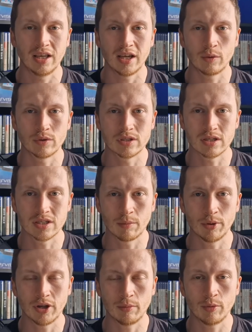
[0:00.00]
It was
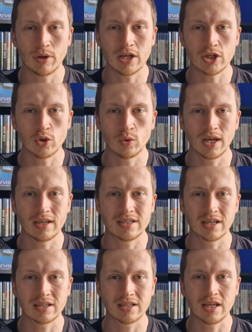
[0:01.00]
W W E two K
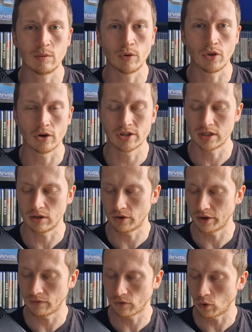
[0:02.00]
sixteen with Austin on it, of